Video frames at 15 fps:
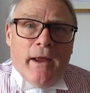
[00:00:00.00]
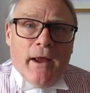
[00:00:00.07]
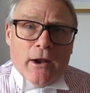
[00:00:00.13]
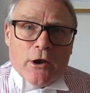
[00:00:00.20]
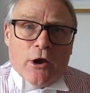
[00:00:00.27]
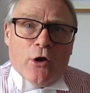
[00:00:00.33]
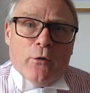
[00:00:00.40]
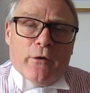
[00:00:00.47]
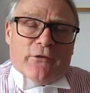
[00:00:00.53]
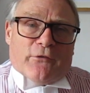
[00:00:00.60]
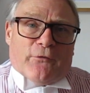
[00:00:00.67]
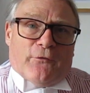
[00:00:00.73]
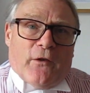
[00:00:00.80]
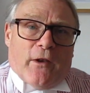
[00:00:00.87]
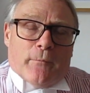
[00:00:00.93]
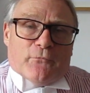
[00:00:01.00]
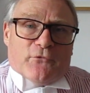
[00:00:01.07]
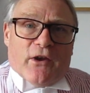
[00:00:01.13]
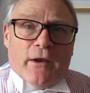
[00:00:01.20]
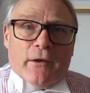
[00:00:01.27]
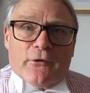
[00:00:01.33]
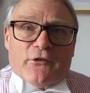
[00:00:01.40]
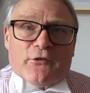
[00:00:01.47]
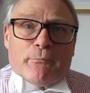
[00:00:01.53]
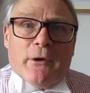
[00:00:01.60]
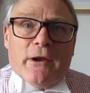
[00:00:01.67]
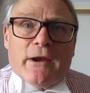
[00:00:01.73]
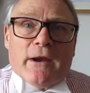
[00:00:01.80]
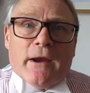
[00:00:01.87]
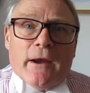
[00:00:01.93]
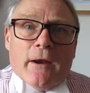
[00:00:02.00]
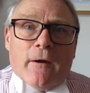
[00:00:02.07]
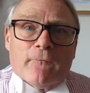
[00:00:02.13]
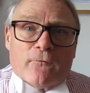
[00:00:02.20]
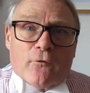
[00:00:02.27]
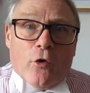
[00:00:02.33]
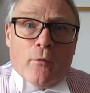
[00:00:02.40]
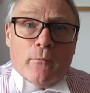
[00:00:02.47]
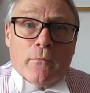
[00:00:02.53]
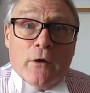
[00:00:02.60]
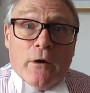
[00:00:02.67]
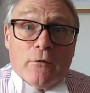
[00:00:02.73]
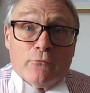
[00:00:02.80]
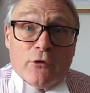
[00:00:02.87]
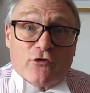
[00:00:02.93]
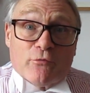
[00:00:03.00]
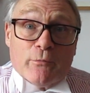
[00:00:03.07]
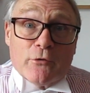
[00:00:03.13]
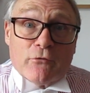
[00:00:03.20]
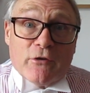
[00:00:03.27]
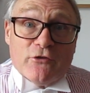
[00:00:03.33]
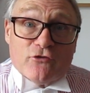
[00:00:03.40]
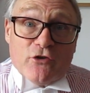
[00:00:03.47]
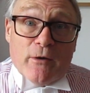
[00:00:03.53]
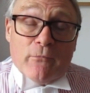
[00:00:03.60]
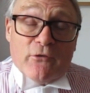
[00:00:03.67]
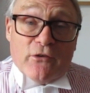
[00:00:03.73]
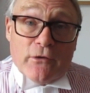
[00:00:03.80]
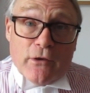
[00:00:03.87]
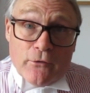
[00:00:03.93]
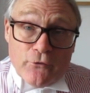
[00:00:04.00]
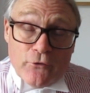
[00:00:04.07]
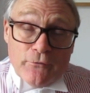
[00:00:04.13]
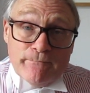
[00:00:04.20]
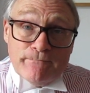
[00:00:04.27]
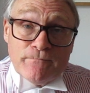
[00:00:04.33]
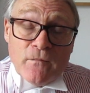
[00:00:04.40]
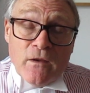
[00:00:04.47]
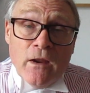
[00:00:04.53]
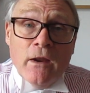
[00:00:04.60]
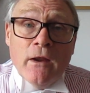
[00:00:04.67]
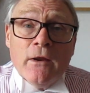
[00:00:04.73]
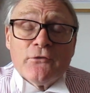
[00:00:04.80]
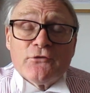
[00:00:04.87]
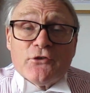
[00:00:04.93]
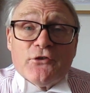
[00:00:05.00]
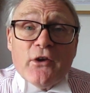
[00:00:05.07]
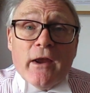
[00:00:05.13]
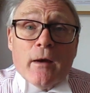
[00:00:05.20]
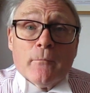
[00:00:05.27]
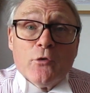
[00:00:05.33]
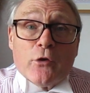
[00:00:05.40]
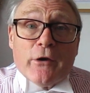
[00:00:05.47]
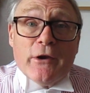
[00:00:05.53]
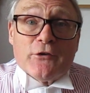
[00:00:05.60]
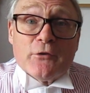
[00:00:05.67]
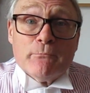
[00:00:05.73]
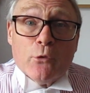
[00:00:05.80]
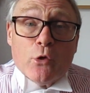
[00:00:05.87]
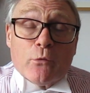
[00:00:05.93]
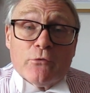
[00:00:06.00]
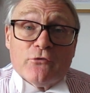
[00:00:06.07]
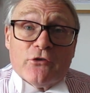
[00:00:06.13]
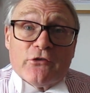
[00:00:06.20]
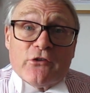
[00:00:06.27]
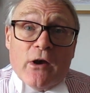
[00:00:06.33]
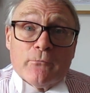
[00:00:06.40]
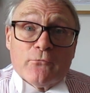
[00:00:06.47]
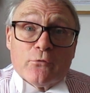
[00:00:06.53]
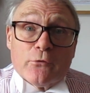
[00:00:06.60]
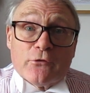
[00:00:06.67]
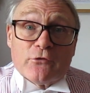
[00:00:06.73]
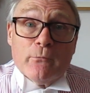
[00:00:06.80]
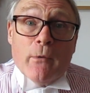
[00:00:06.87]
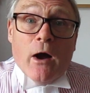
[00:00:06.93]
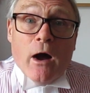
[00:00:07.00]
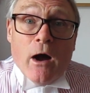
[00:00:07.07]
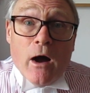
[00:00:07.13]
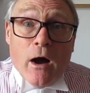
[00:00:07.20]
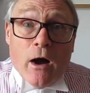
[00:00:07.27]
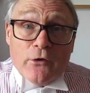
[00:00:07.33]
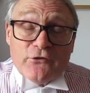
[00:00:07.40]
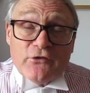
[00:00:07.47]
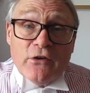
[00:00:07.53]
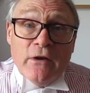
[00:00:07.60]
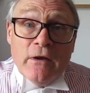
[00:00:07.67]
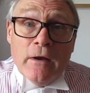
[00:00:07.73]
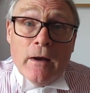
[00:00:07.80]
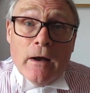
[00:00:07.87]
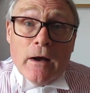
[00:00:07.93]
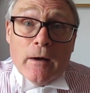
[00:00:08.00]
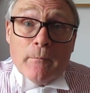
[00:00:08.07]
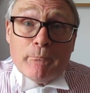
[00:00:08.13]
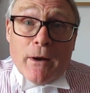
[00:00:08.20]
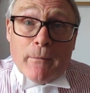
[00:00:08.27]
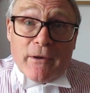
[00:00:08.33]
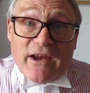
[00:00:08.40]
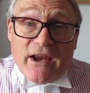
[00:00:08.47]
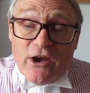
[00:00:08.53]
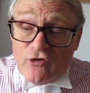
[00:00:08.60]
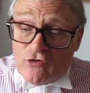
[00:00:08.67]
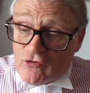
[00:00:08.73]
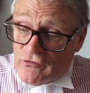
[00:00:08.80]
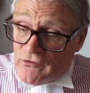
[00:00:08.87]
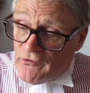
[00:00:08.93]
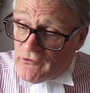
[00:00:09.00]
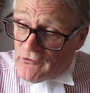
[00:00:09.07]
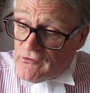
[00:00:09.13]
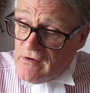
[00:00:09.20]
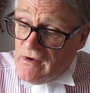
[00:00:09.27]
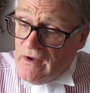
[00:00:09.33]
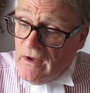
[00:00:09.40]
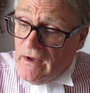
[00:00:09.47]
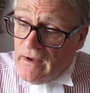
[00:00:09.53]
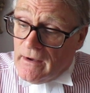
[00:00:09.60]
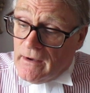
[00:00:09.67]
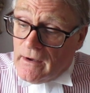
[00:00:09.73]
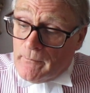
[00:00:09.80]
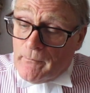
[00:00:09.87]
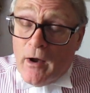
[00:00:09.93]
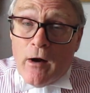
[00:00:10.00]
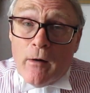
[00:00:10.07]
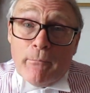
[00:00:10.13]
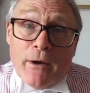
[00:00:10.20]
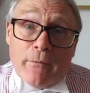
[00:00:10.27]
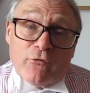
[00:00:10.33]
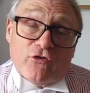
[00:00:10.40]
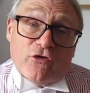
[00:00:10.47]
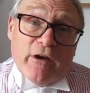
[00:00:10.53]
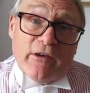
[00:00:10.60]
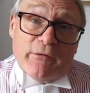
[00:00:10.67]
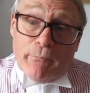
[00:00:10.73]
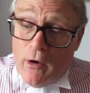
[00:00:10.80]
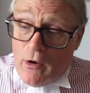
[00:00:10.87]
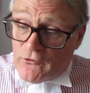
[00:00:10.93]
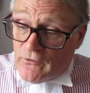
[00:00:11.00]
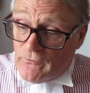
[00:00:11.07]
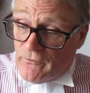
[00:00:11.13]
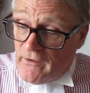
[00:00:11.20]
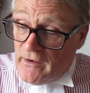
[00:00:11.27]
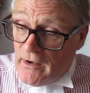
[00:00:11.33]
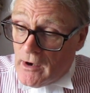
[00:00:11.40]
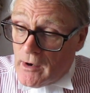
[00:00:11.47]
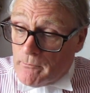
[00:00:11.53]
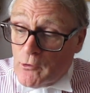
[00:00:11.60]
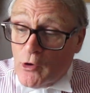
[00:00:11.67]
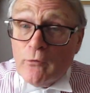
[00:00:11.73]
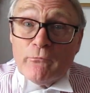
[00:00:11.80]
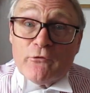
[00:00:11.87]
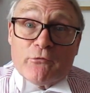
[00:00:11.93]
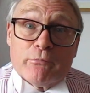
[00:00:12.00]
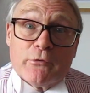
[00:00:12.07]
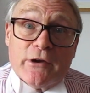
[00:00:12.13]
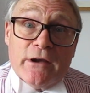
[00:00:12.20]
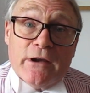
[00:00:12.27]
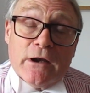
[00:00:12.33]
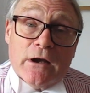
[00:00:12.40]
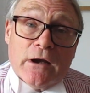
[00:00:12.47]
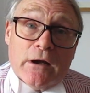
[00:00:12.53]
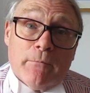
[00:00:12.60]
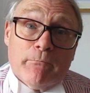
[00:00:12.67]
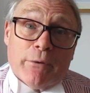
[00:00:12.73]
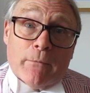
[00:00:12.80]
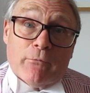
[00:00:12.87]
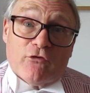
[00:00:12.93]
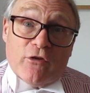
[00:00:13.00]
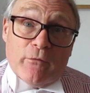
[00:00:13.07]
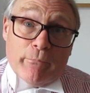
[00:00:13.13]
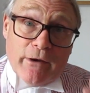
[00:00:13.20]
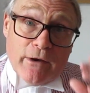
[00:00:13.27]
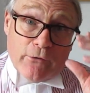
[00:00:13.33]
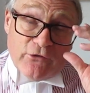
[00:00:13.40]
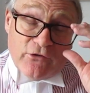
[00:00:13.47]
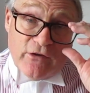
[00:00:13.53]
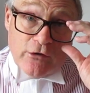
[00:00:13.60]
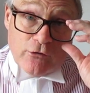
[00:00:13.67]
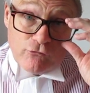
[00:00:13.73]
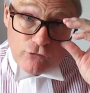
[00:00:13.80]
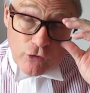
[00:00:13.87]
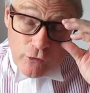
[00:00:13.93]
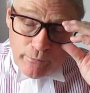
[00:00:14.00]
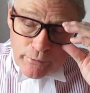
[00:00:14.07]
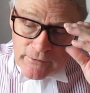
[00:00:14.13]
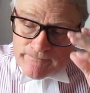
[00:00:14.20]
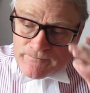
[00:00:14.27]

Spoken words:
Hello, it's Phillip Taylor speaking from Richmond Green Chambers in London. Today I'm looking at a book which has come to us from Hart Publications, Hart Publishing. It's part of the Bloomsbury Publishing PLC group.